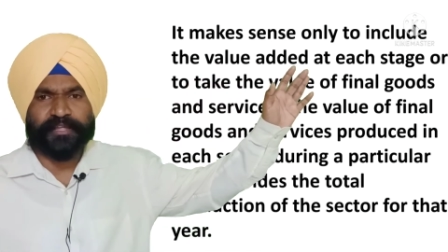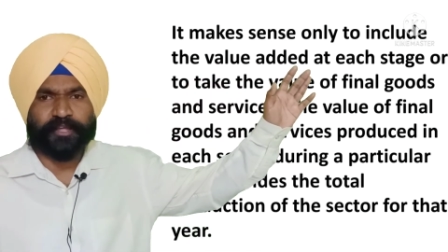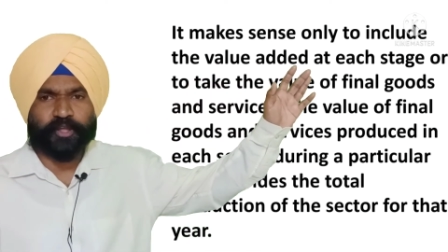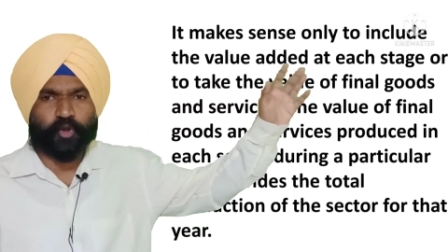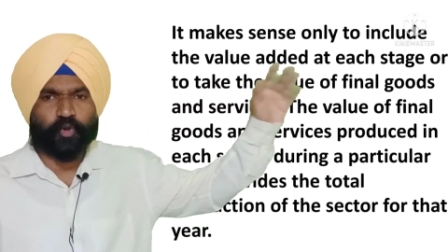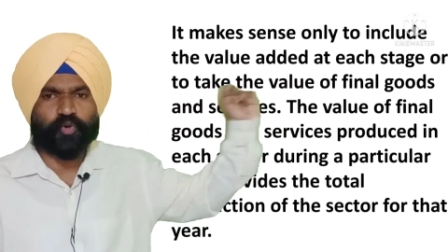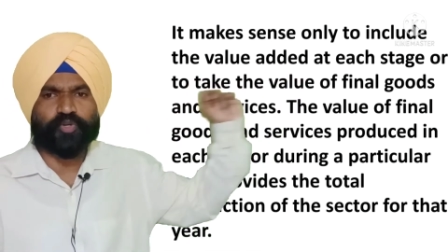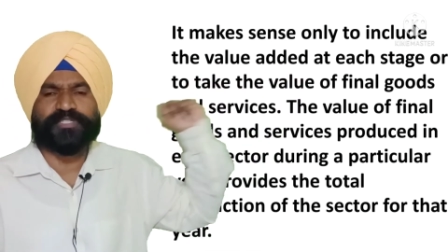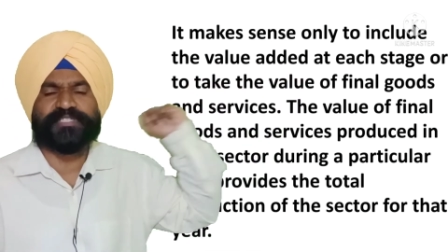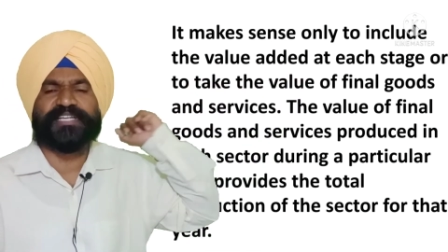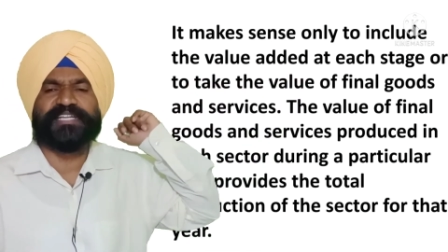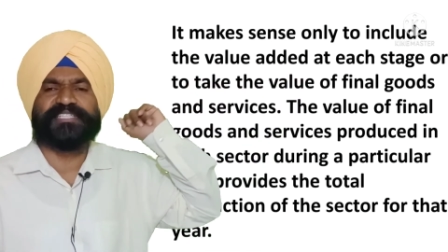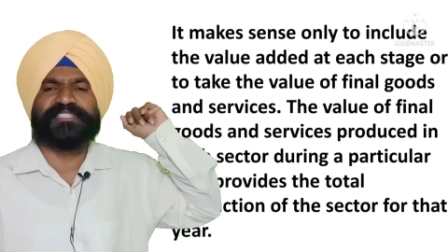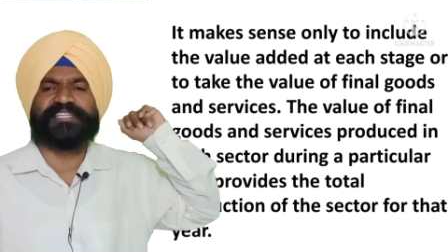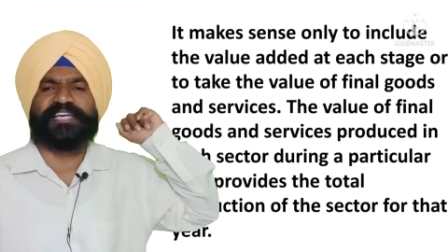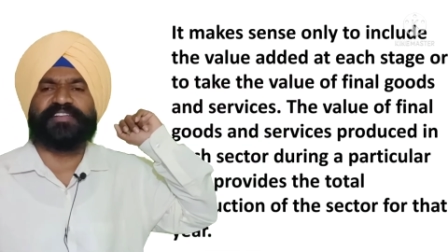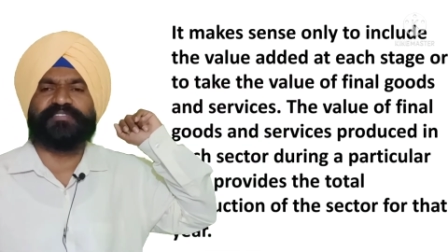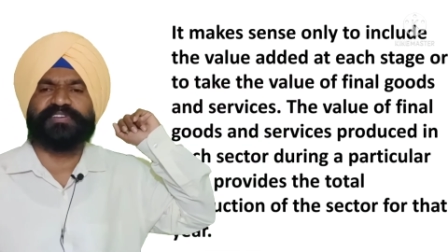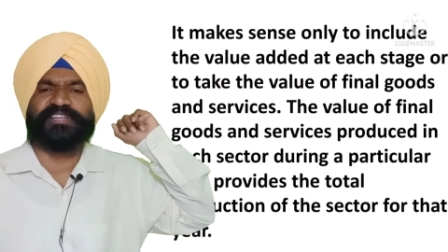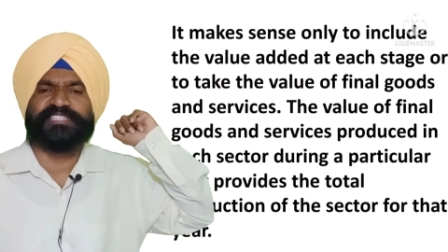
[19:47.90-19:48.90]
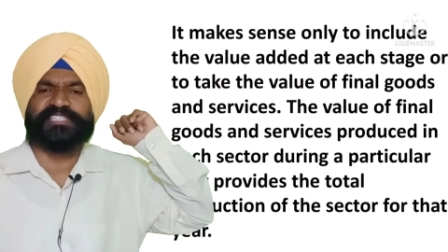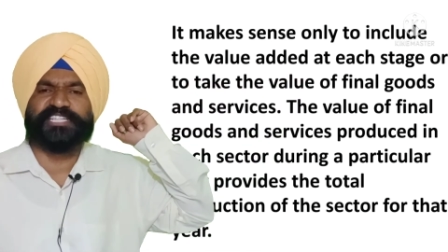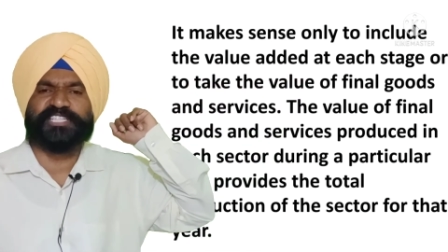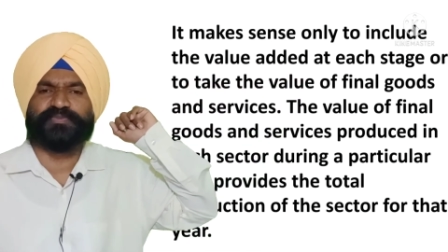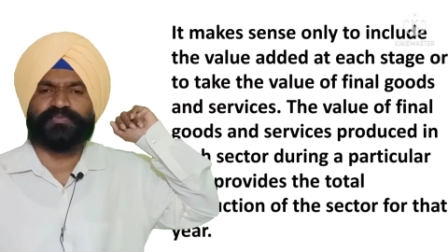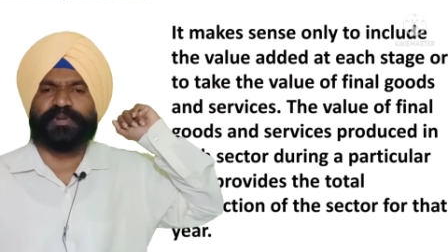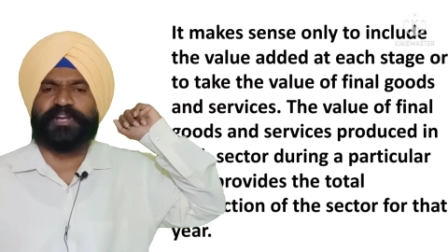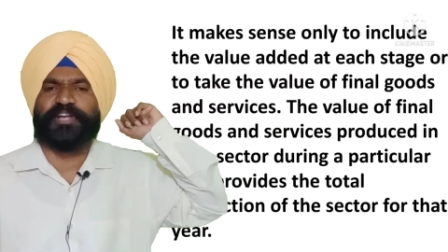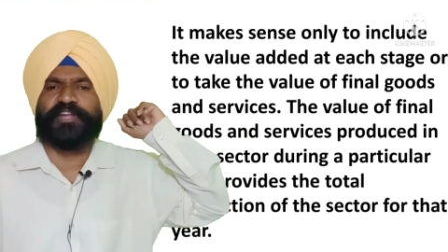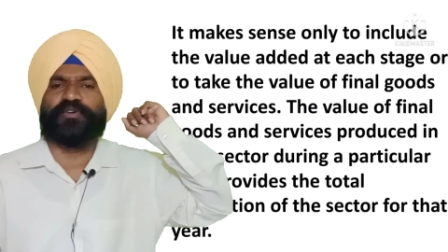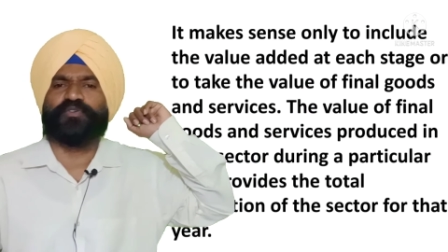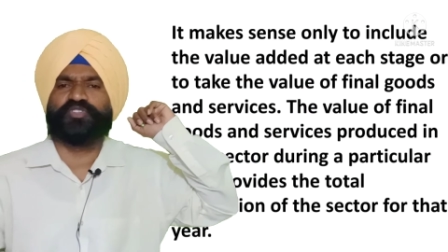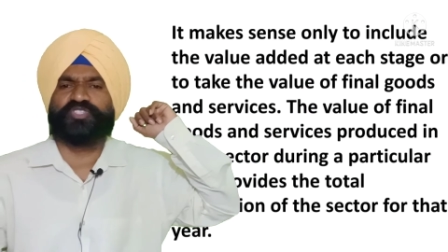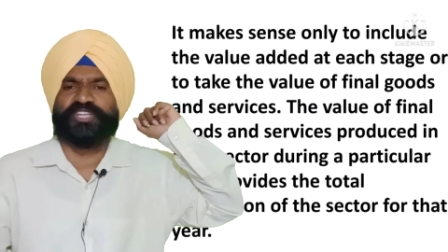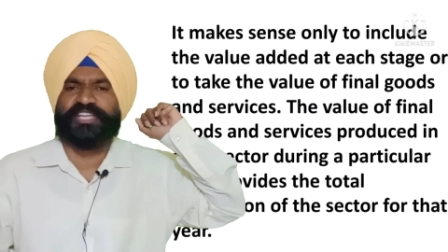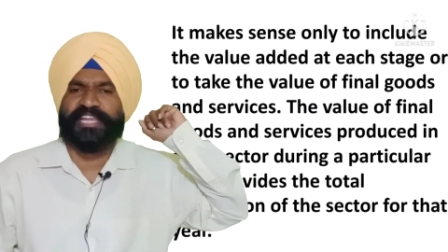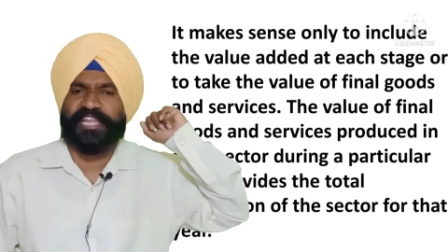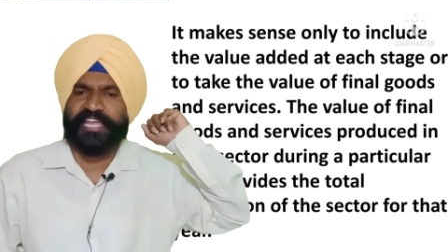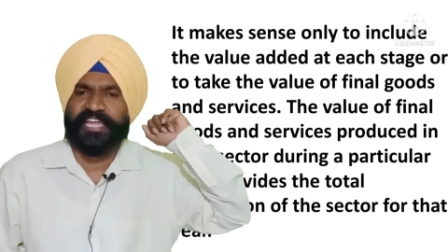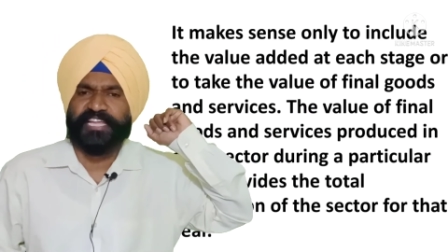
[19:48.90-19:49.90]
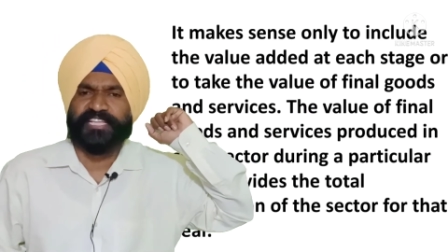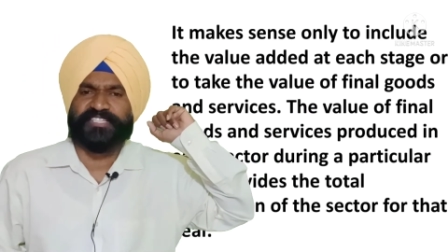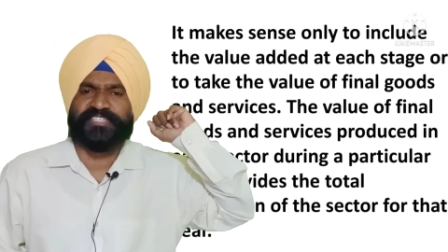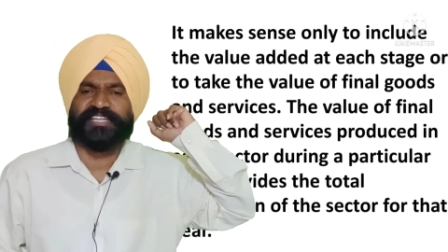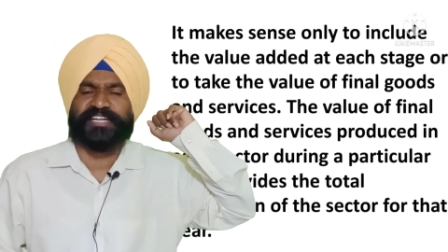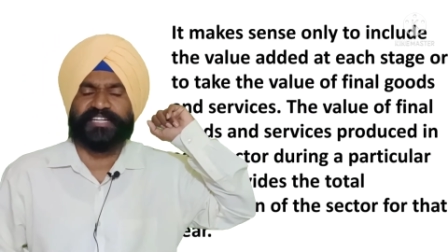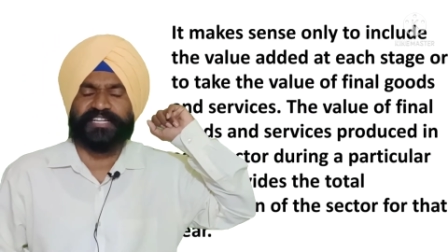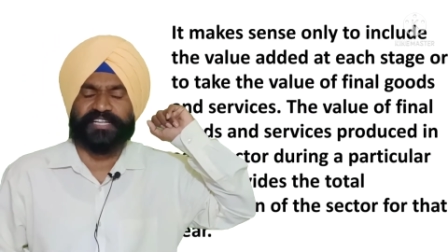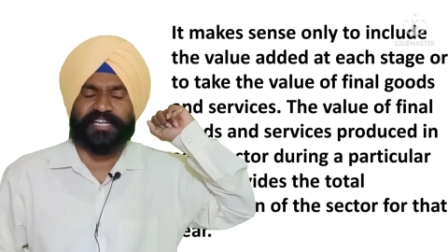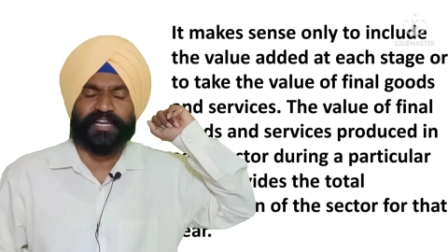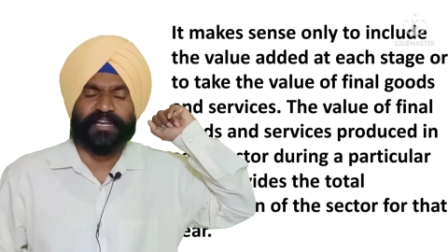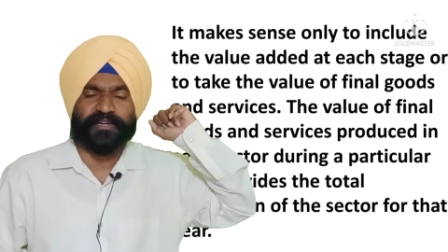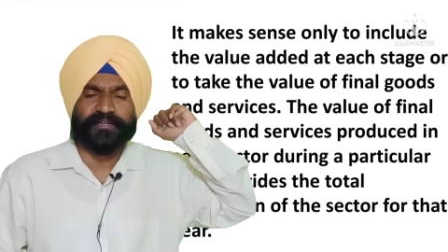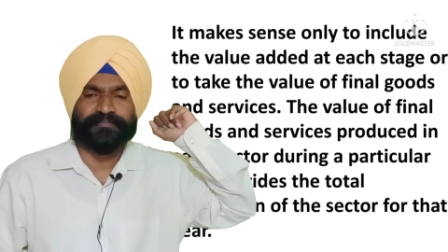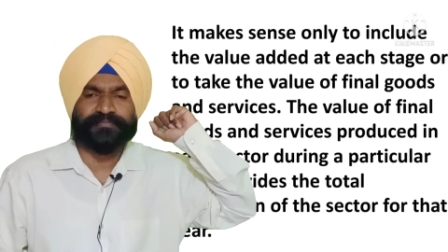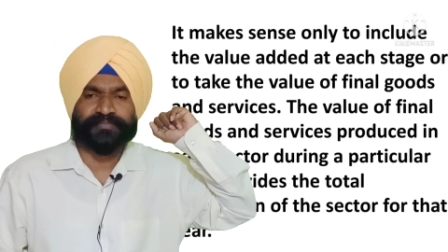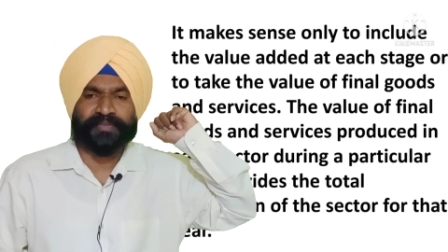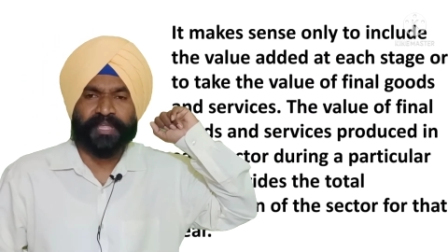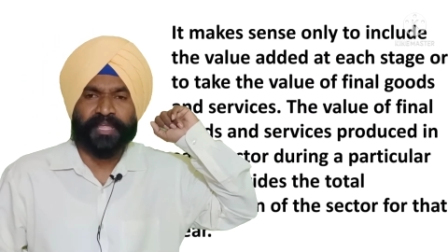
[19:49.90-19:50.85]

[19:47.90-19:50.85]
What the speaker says: goods and services produced in each sector